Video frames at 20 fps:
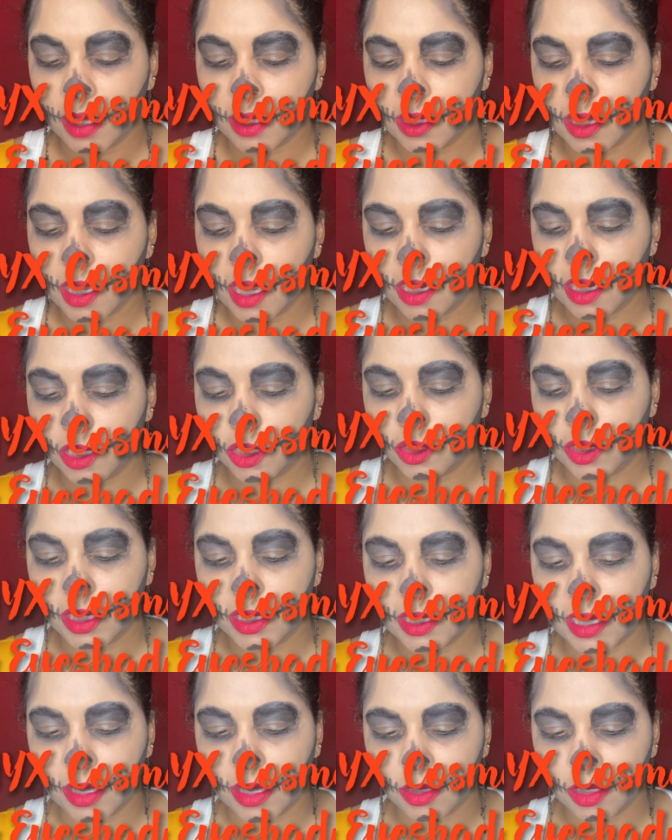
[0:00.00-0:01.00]
to kind of
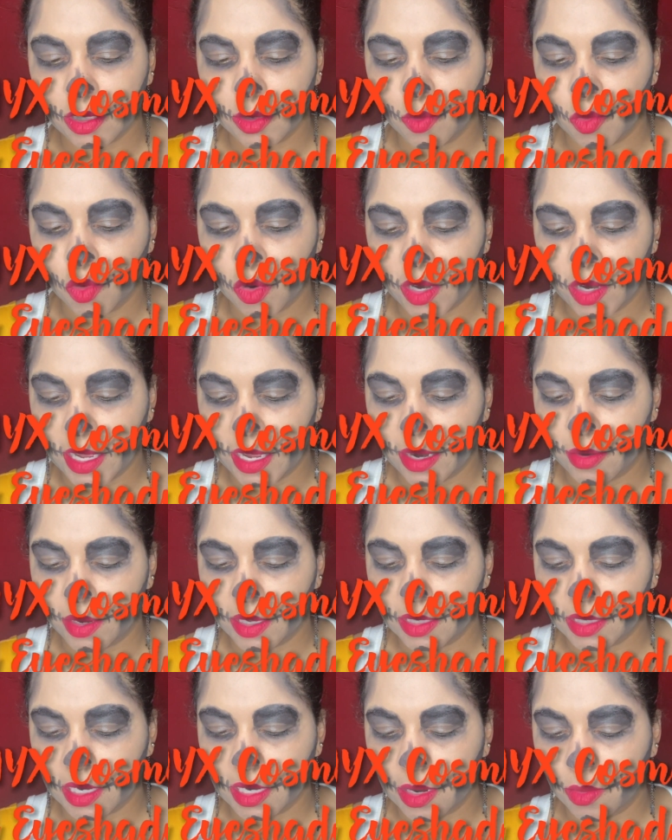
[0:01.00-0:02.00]
trace out some more
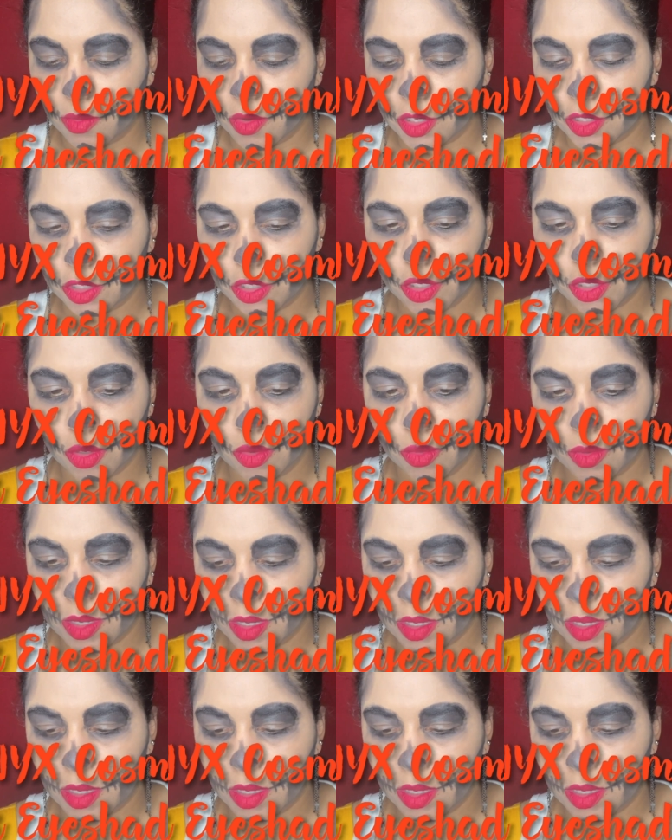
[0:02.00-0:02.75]
areas that I want to